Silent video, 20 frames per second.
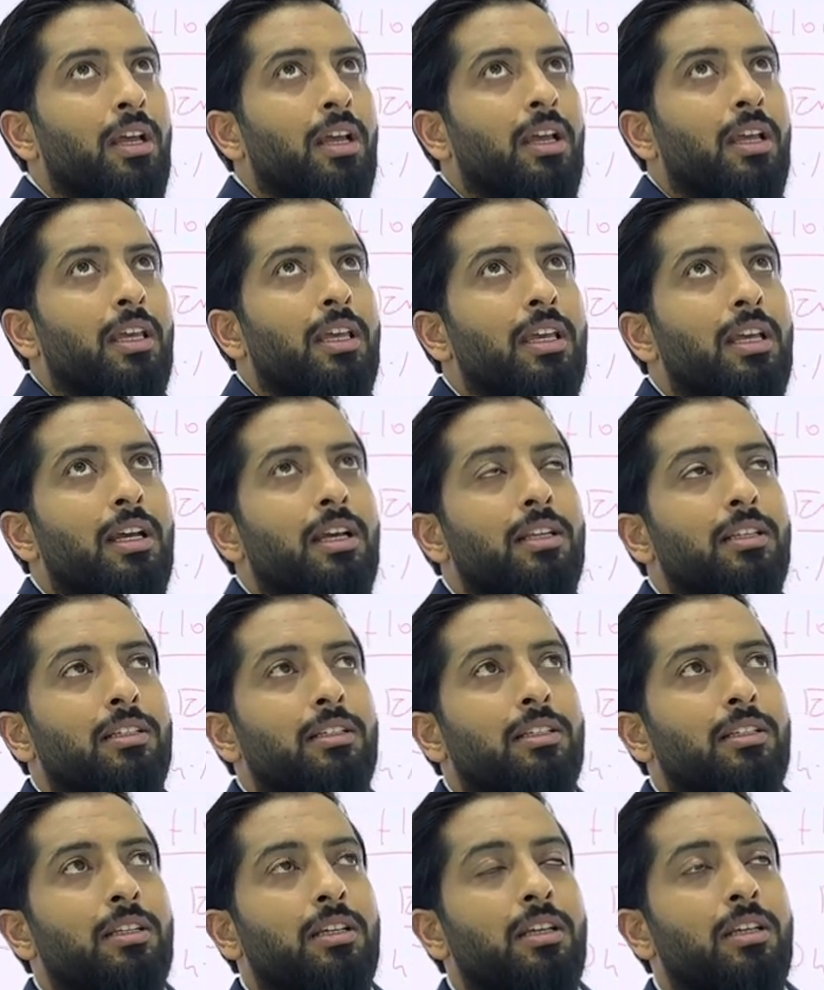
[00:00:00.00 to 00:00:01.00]
he
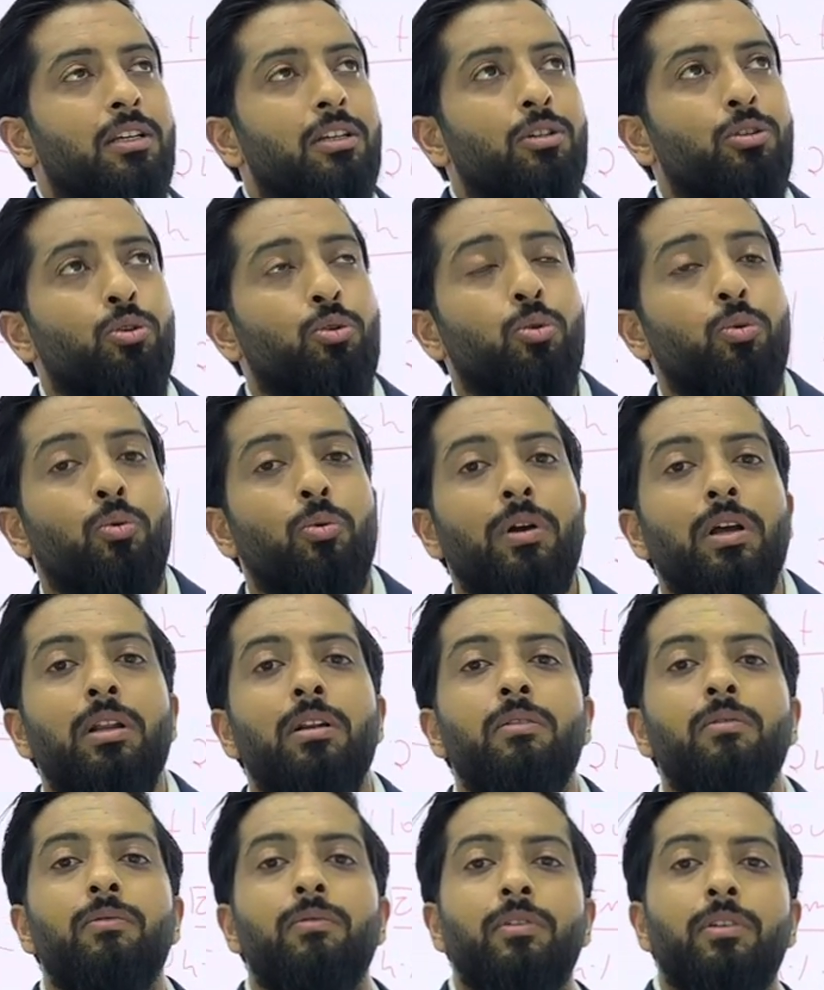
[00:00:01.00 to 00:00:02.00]
has
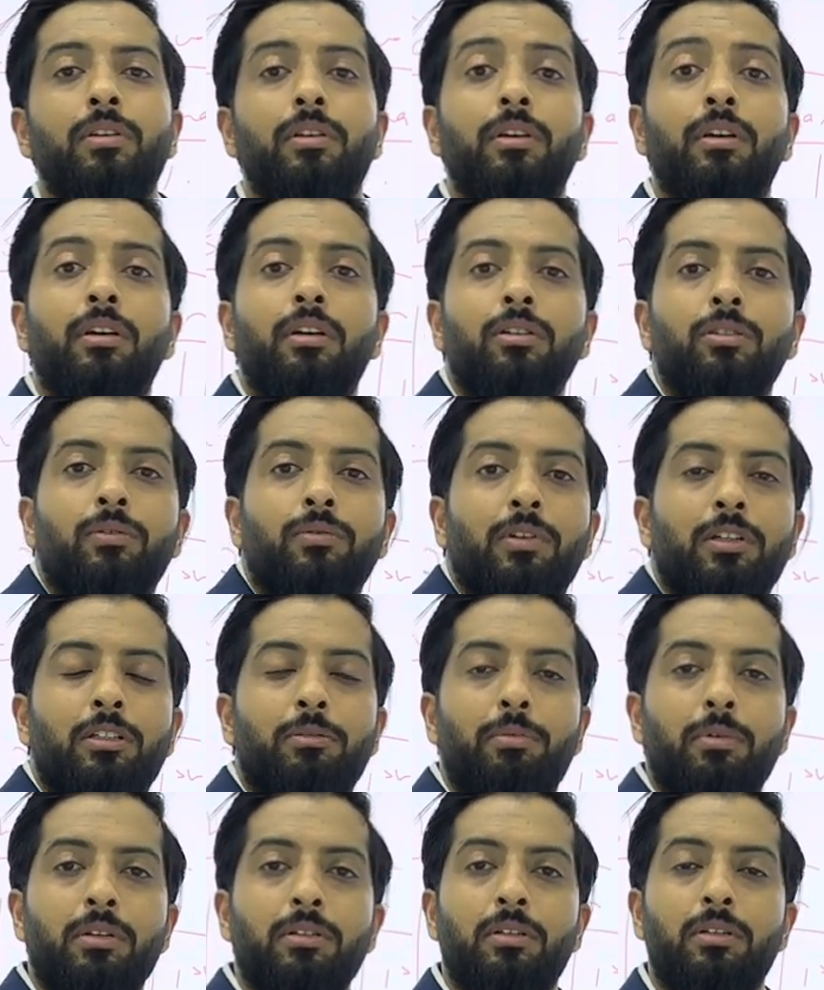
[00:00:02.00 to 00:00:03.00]
12 years of
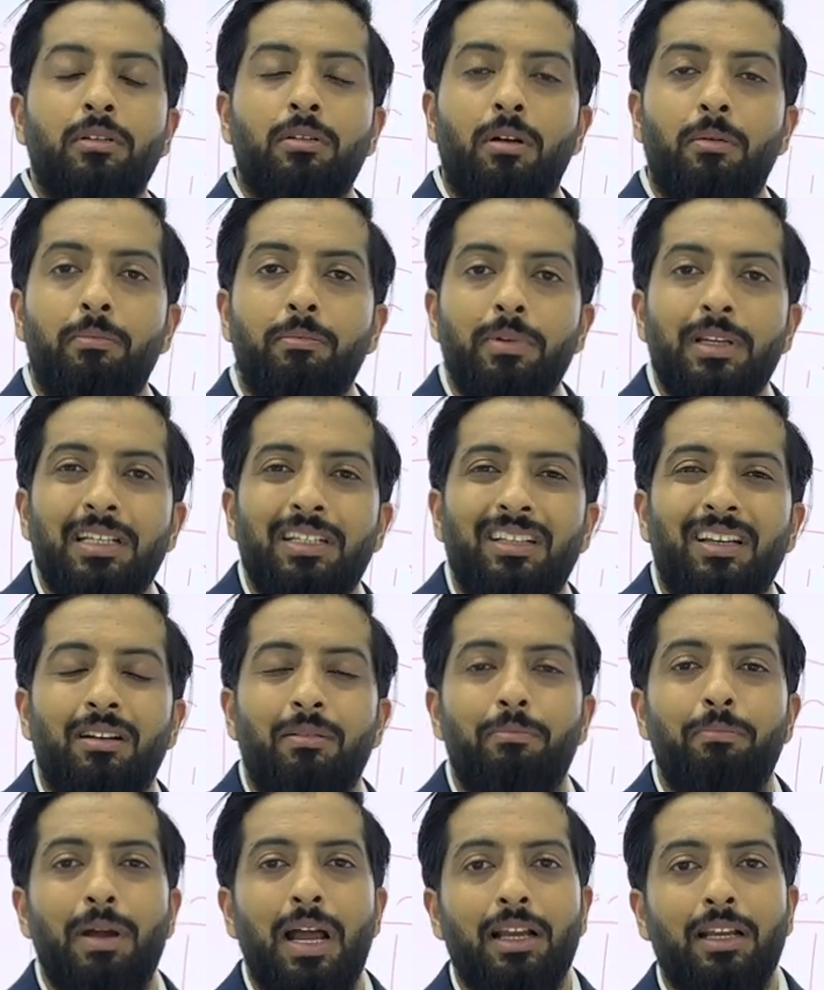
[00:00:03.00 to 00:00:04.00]
experience in company
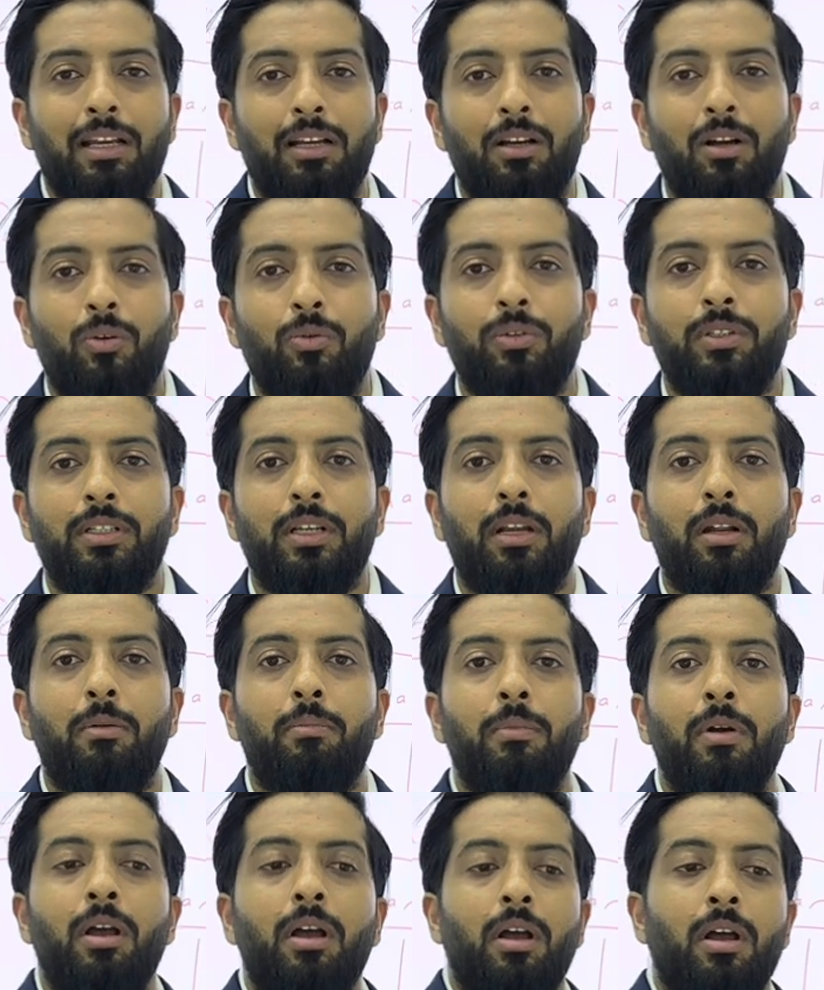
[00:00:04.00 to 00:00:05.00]
setup, bank account setup.